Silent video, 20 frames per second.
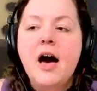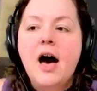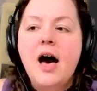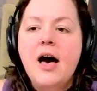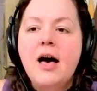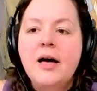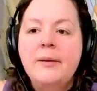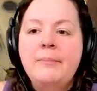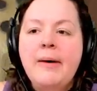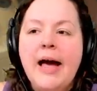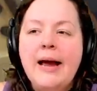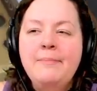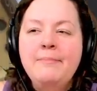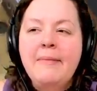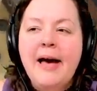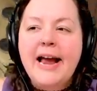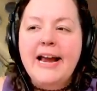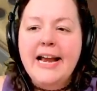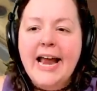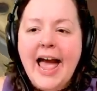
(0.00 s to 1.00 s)
Um, I
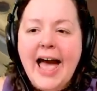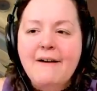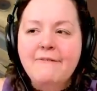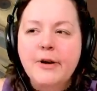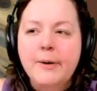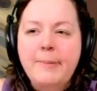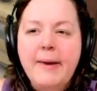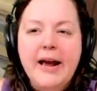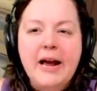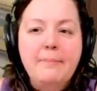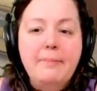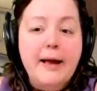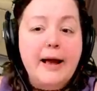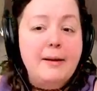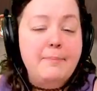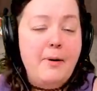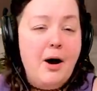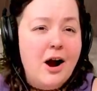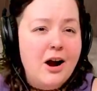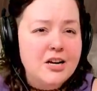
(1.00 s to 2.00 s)
might have her pick up like
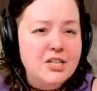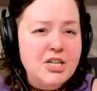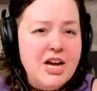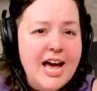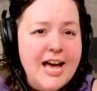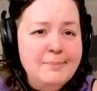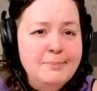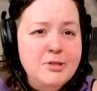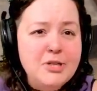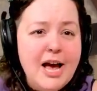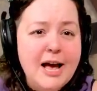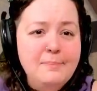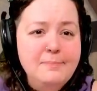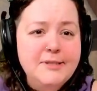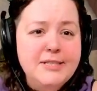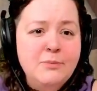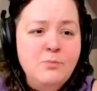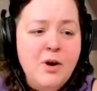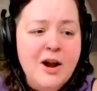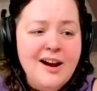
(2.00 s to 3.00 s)
a part-time job
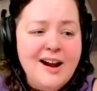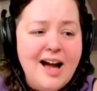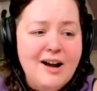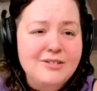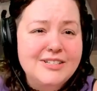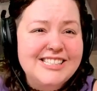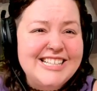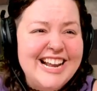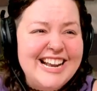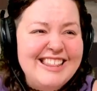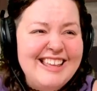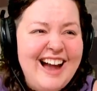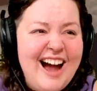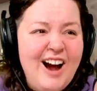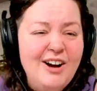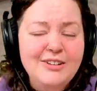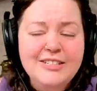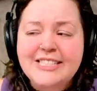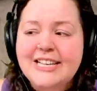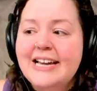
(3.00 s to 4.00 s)
somewhere outside of the
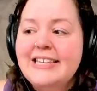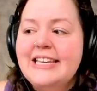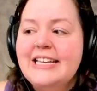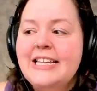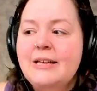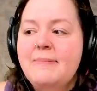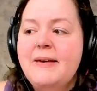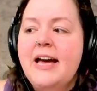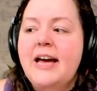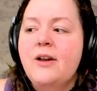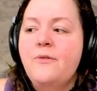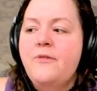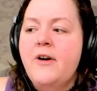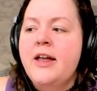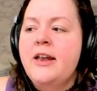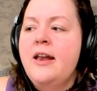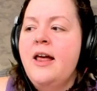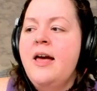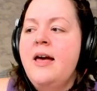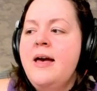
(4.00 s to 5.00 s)
house. I think that'd be kind of
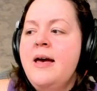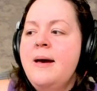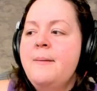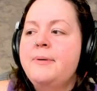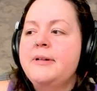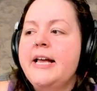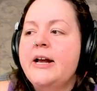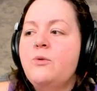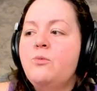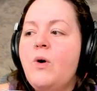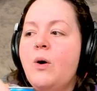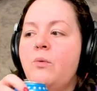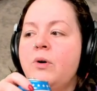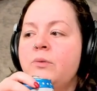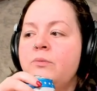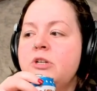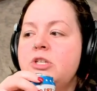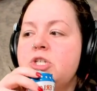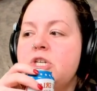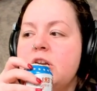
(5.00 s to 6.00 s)
fun. But like, what
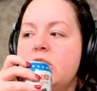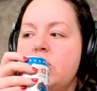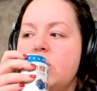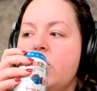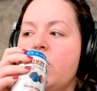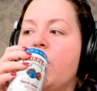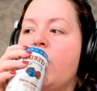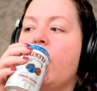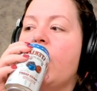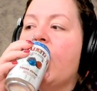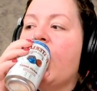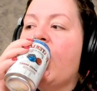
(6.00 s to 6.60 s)
one would she do?